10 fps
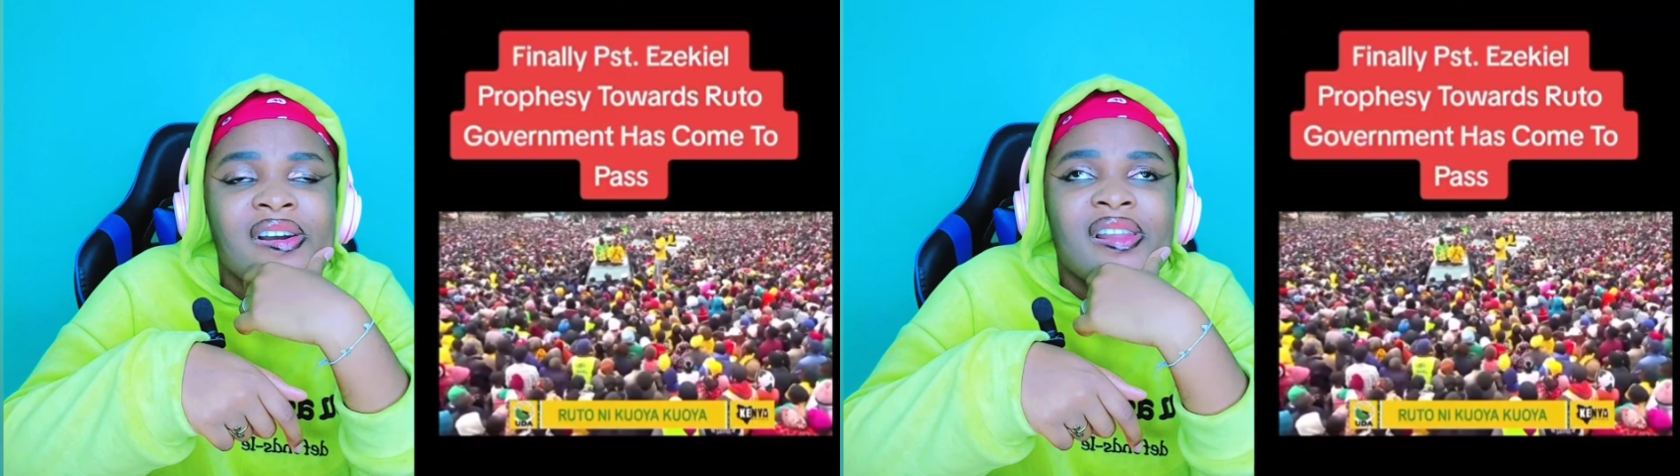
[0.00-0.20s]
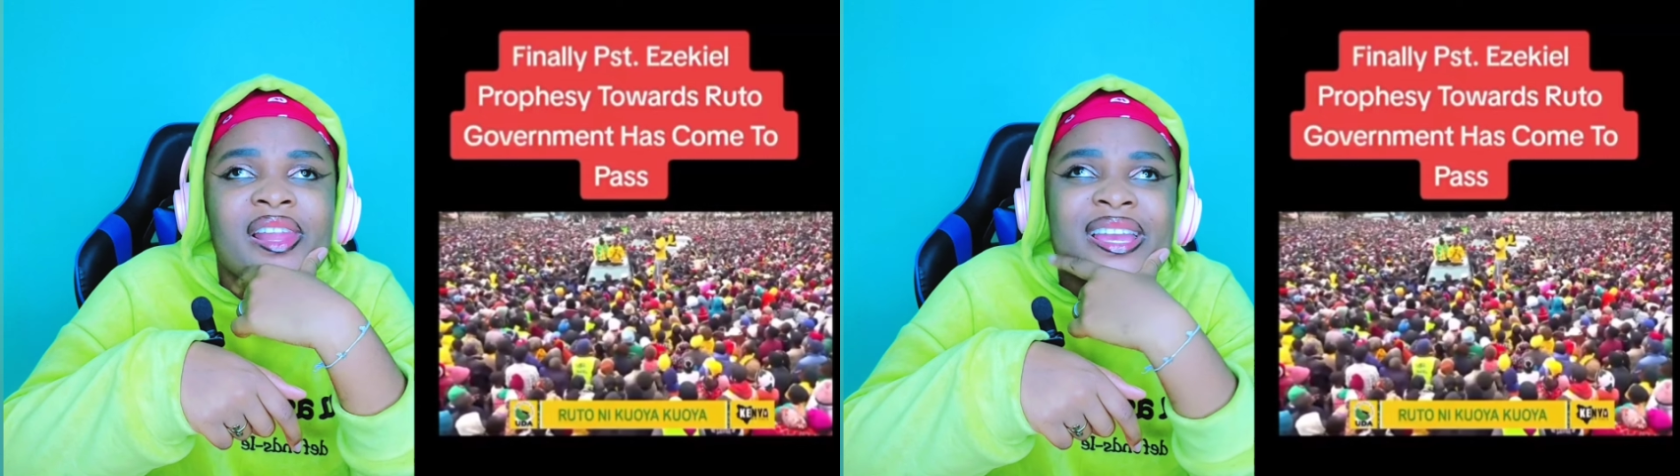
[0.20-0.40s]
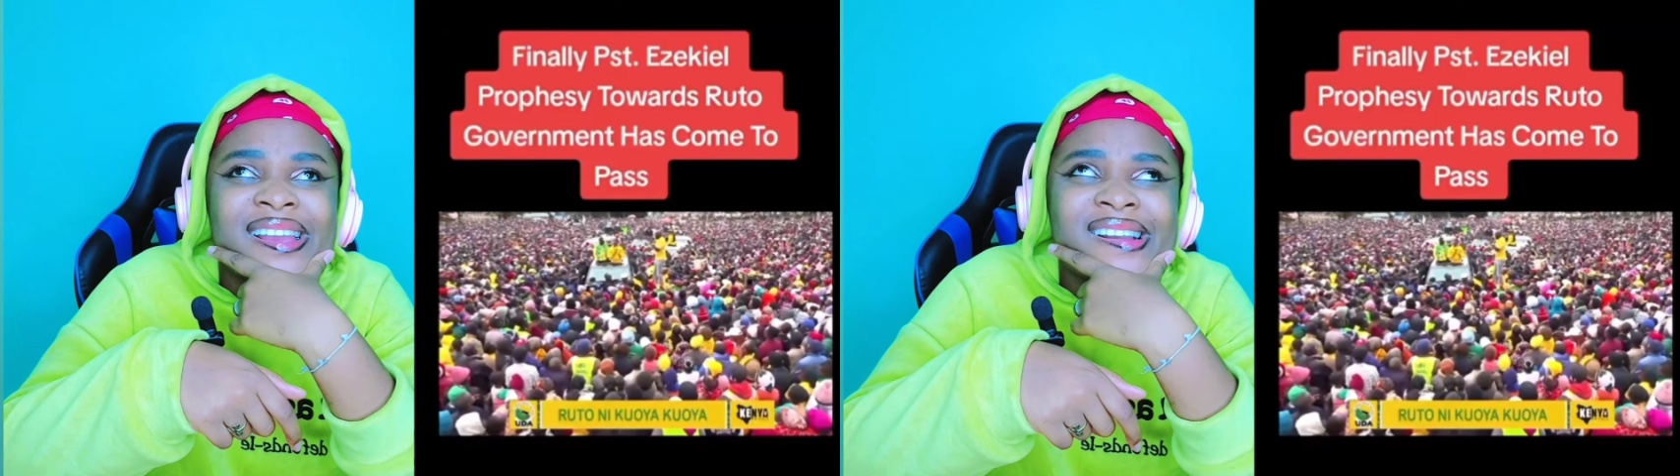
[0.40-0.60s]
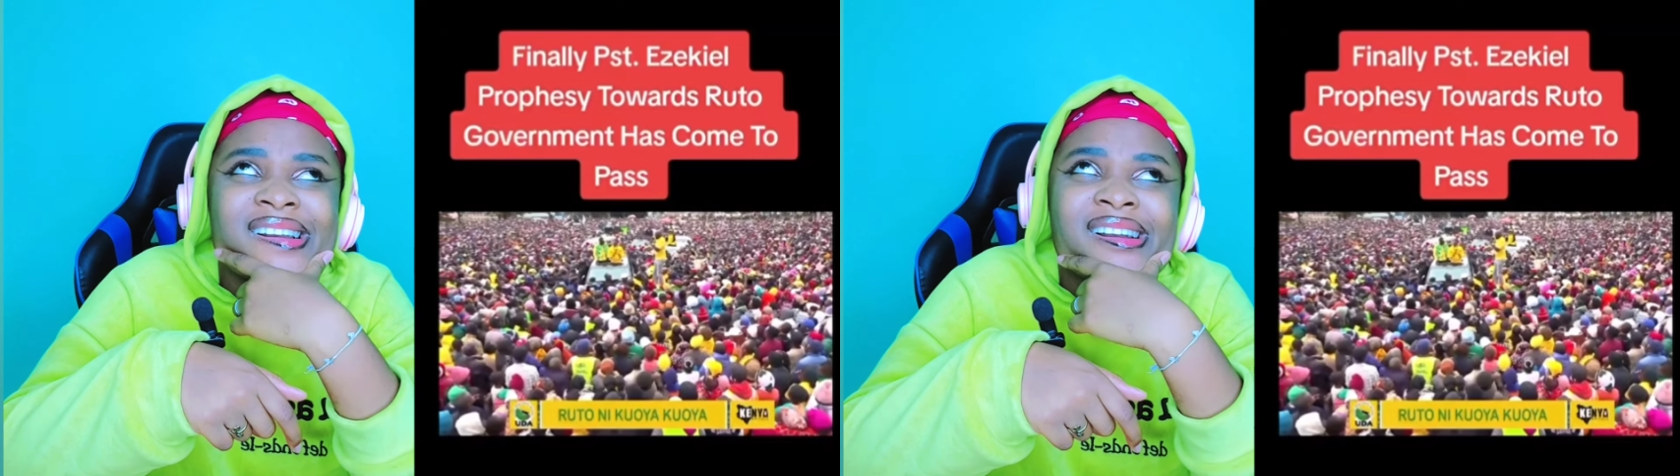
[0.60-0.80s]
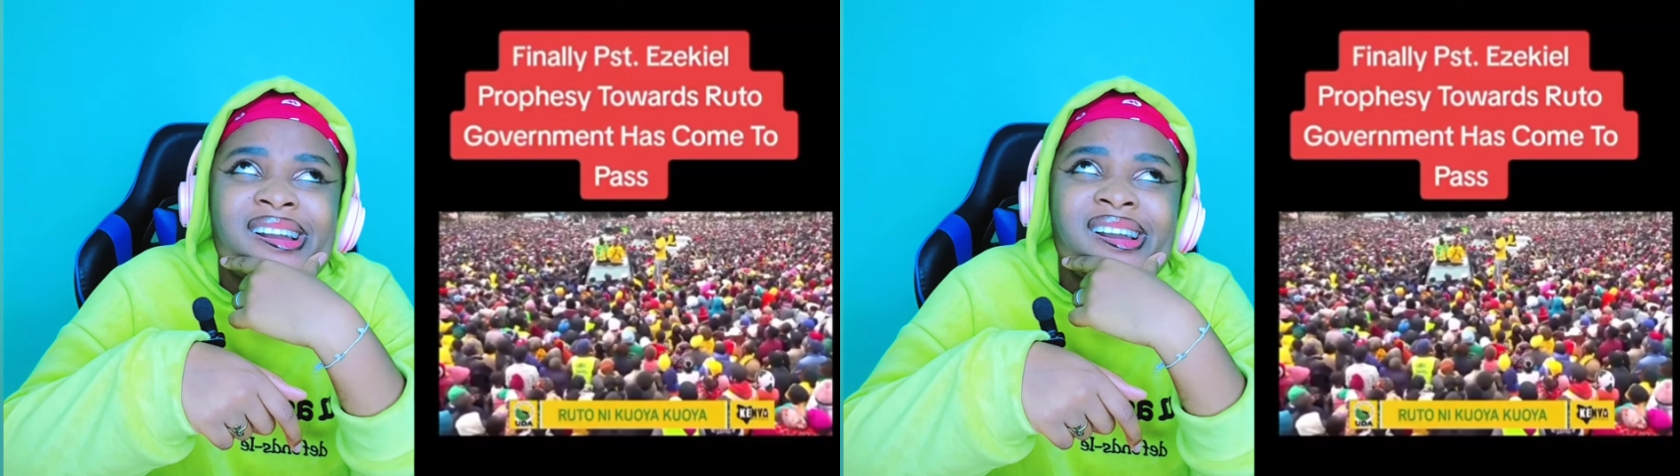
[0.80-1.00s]
Like,
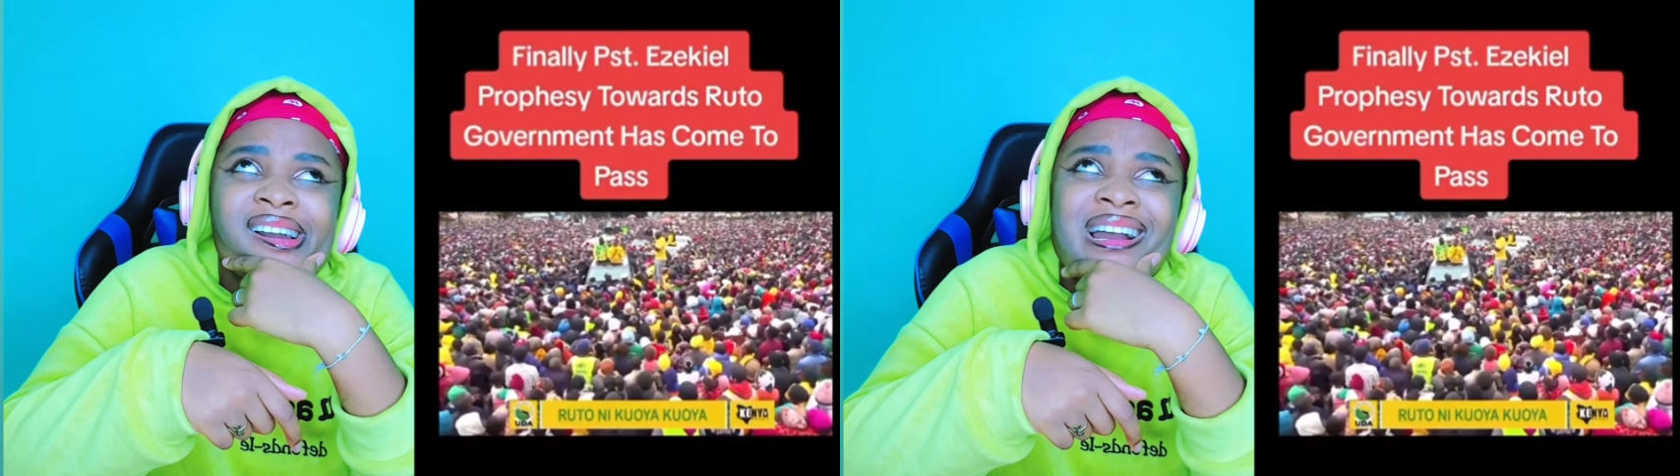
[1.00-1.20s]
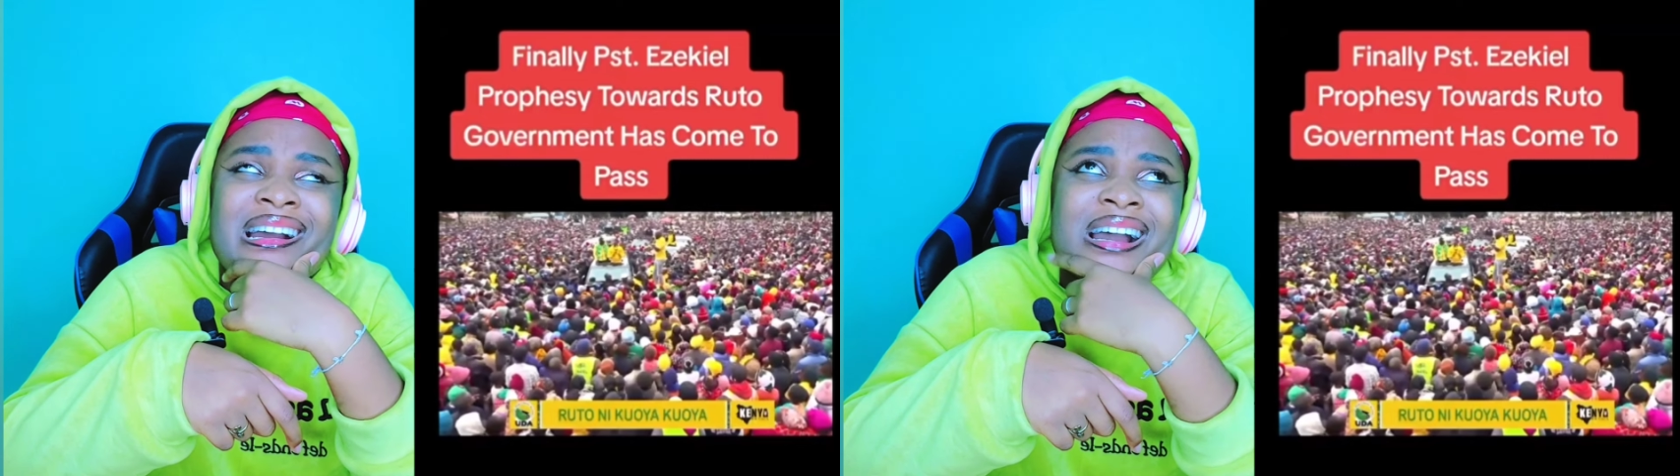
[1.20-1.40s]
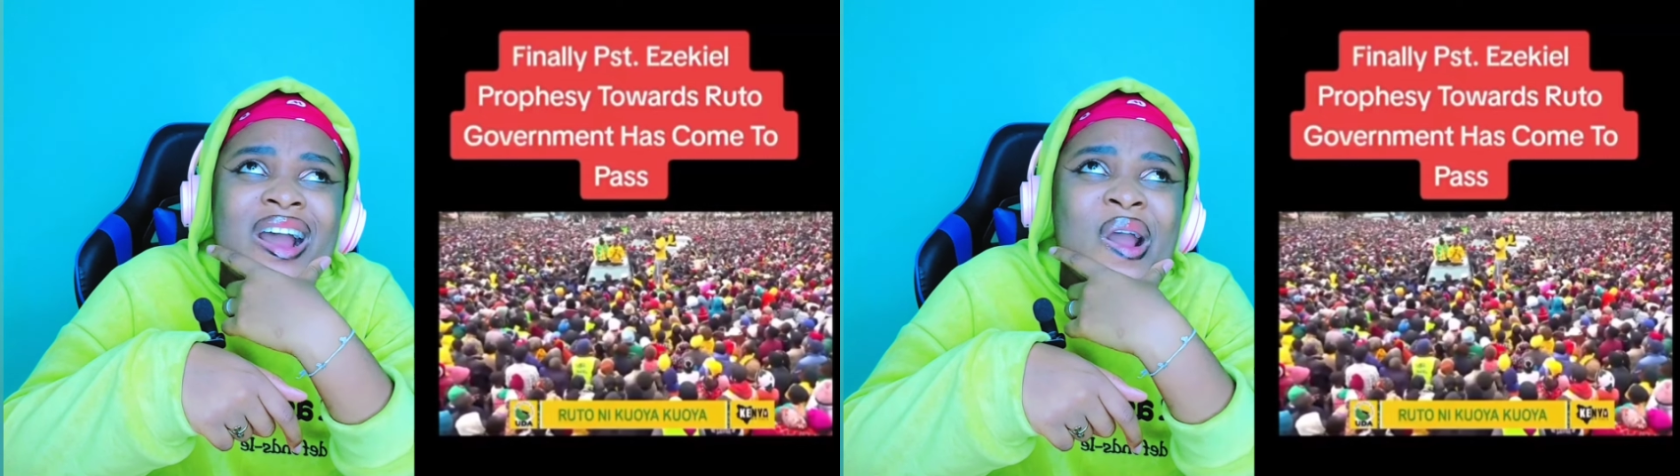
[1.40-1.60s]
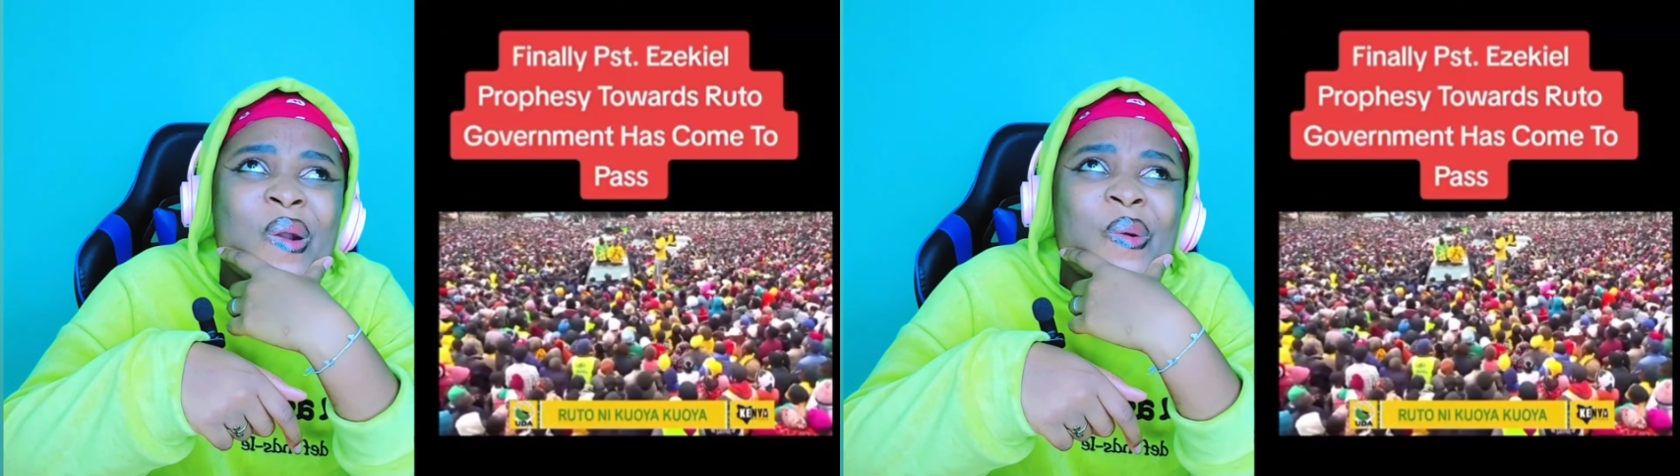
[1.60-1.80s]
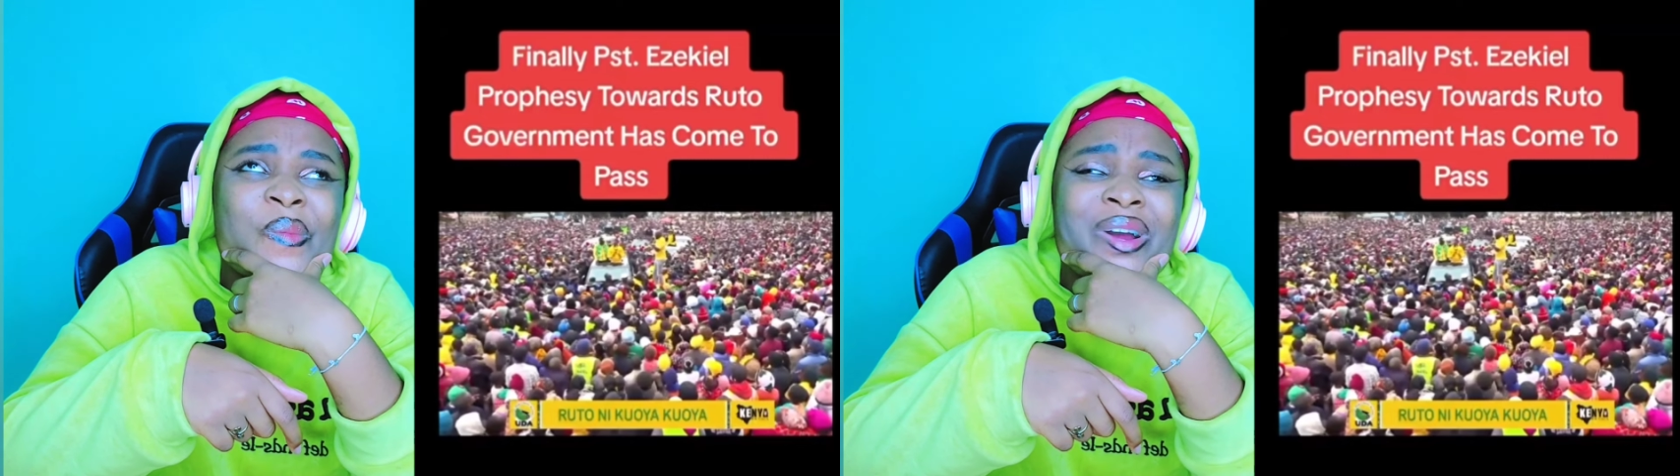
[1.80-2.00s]

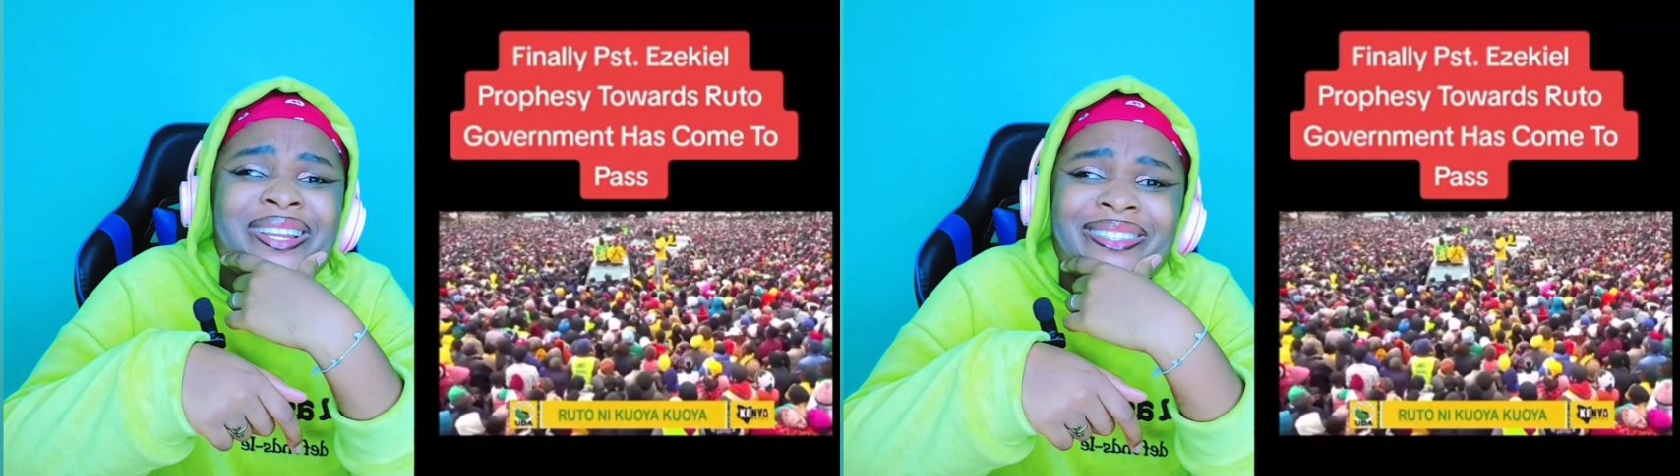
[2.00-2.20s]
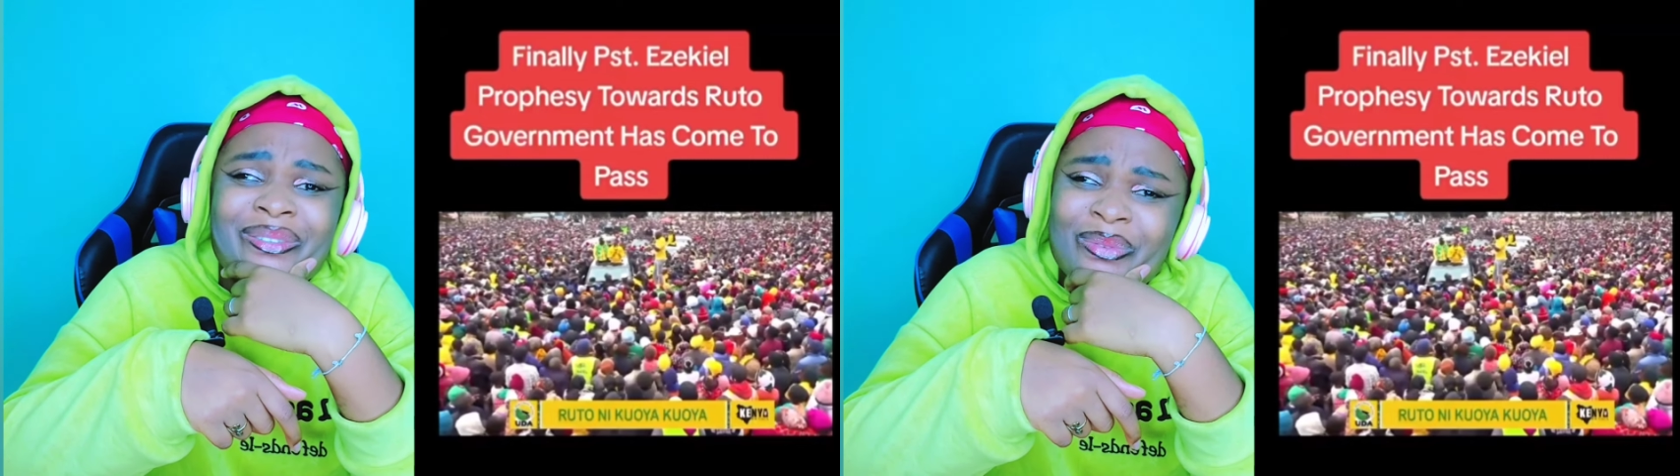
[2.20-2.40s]
what is